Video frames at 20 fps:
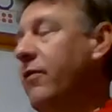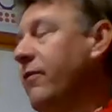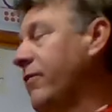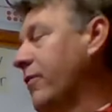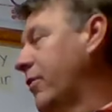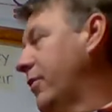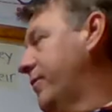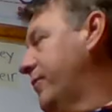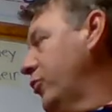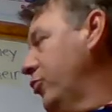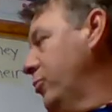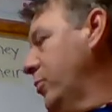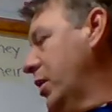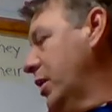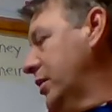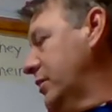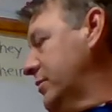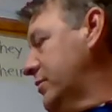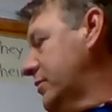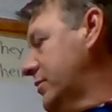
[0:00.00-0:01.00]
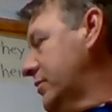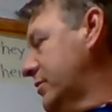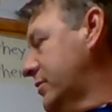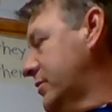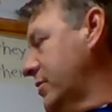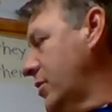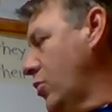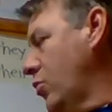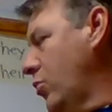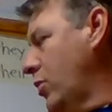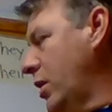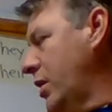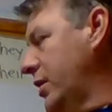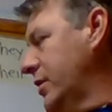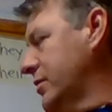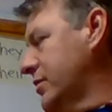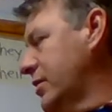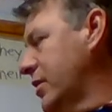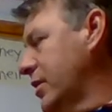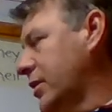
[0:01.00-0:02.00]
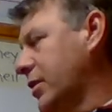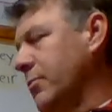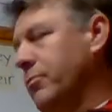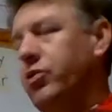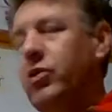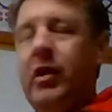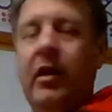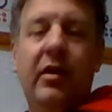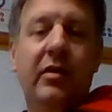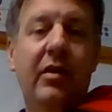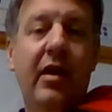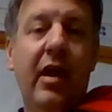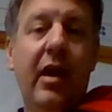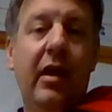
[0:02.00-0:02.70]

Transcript: for a few months. So what is the complete